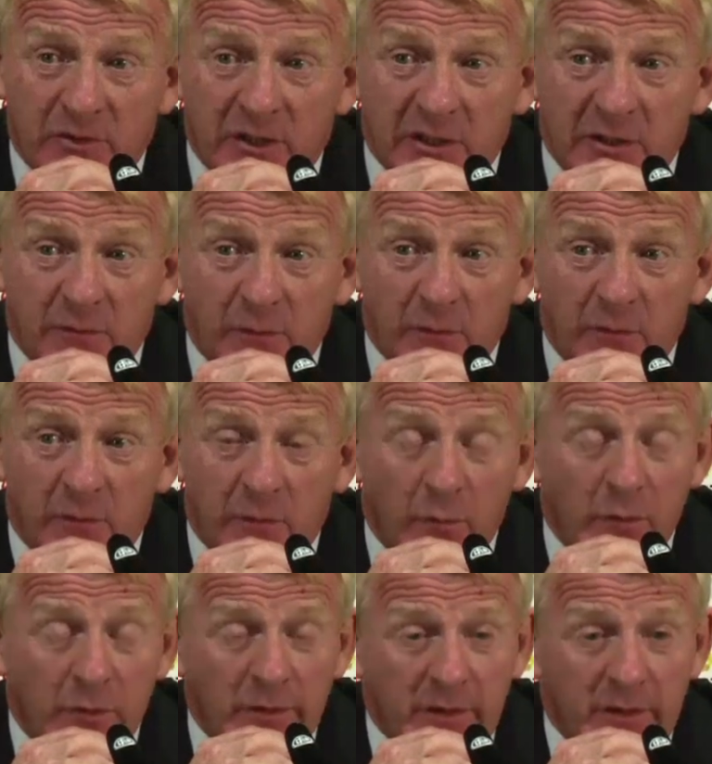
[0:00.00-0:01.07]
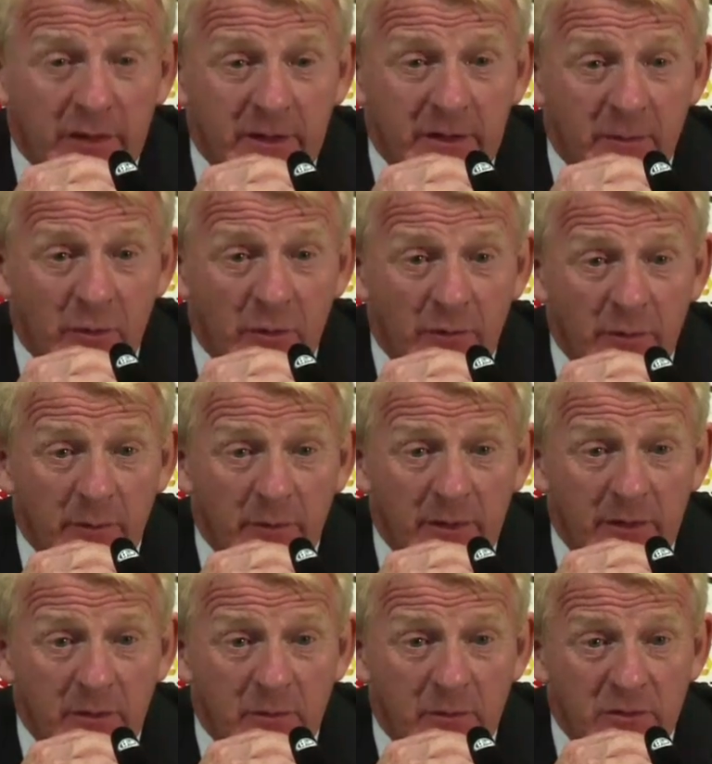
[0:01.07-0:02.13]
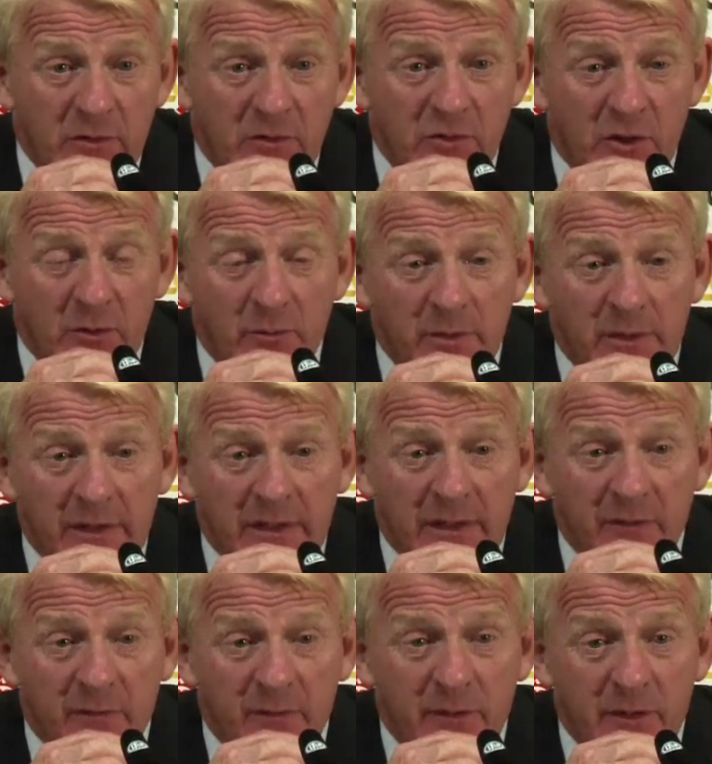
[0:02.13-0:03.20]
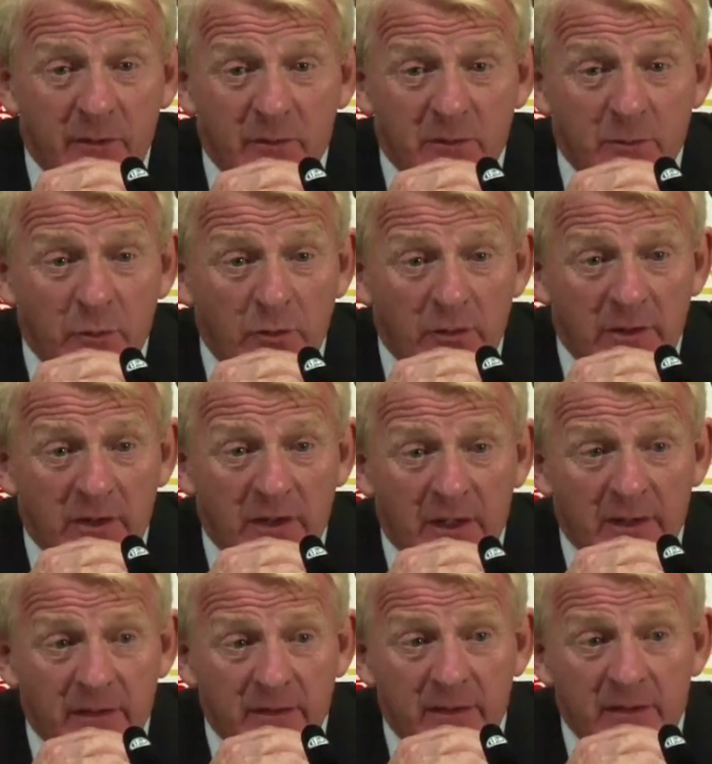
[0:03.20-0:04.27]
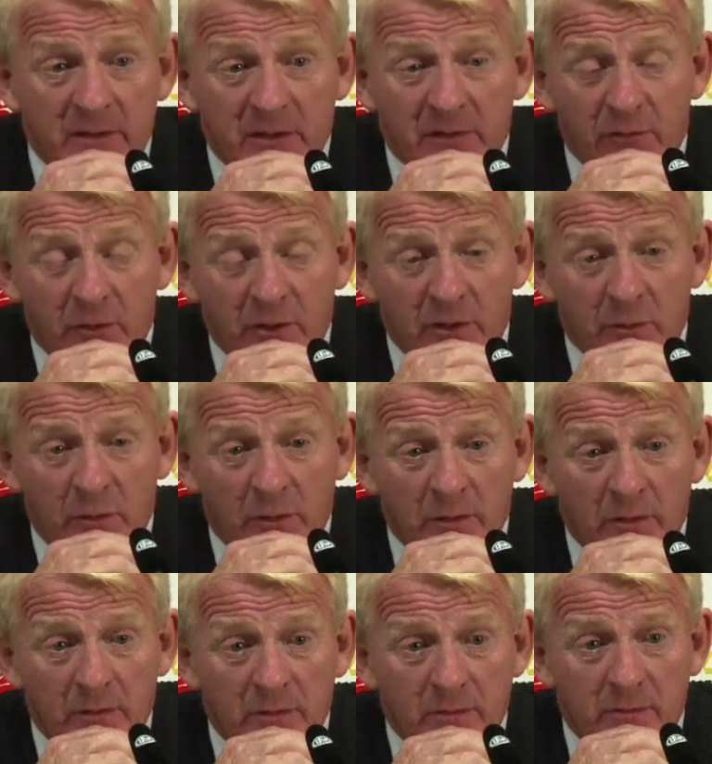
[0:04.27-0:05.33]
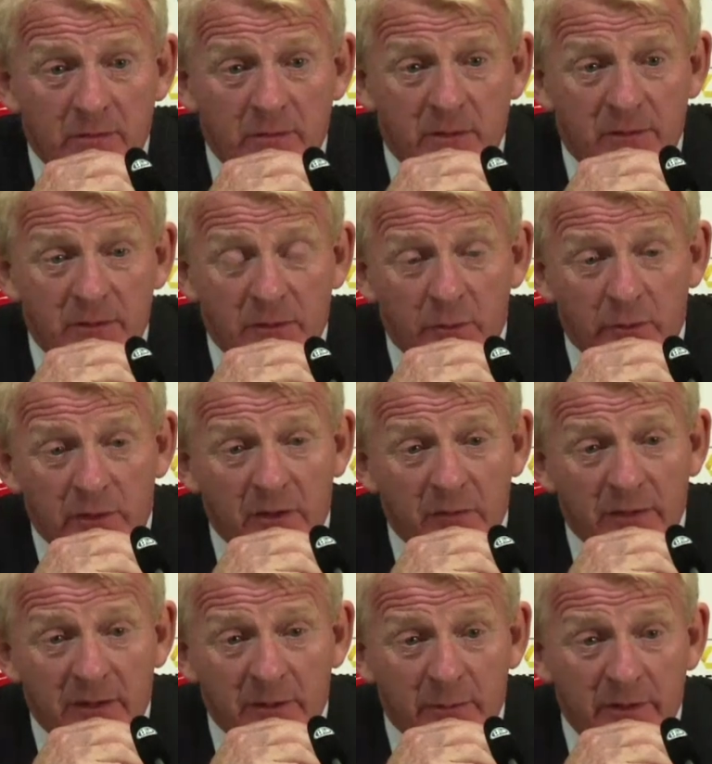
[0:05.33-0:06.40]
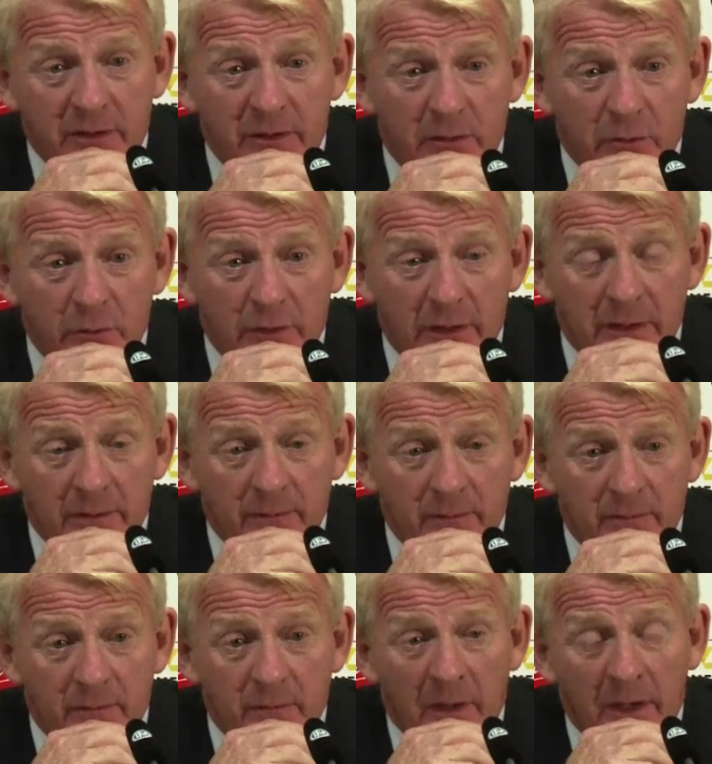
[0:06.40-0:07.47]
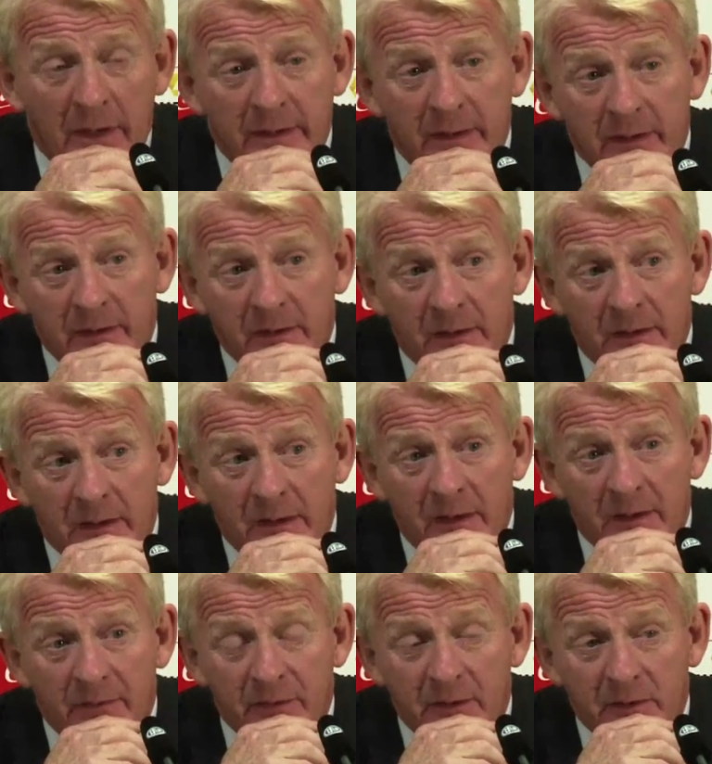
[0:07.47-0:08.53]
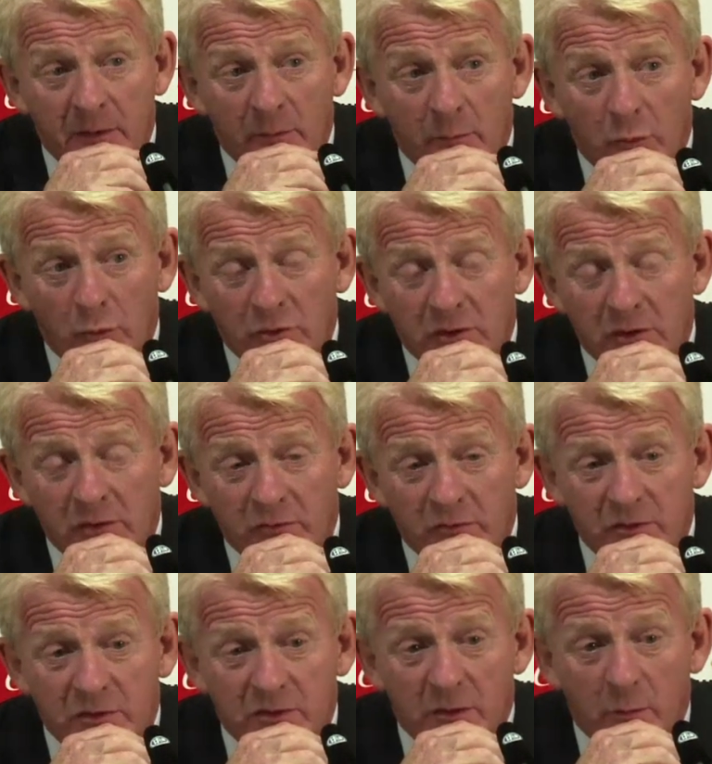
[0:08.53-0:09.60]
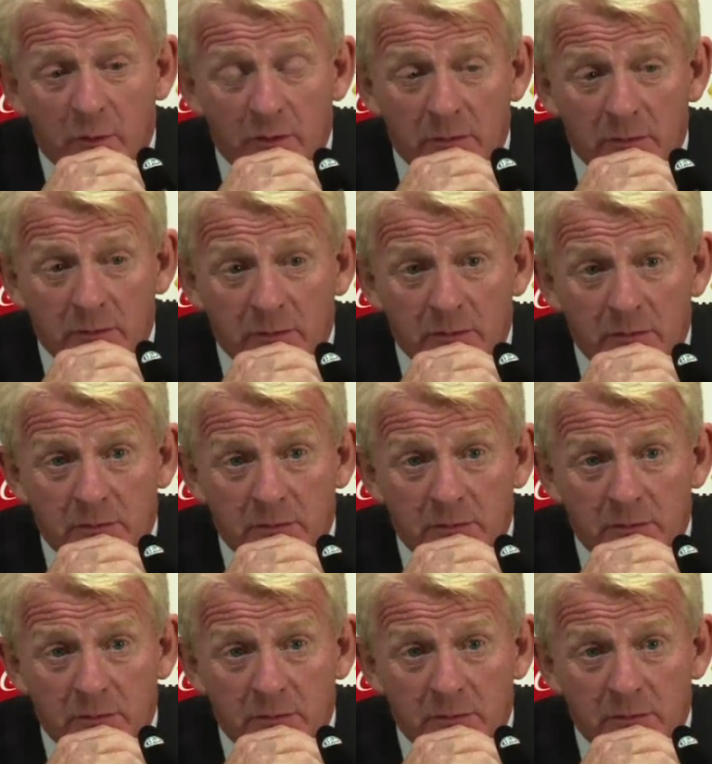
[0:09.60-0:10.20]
six foot four and can head the ball for miles and jump at eight feet, which Muller can, then it's avoidable. If you don't have anybody to do that, and I, I, I think that most countries in the world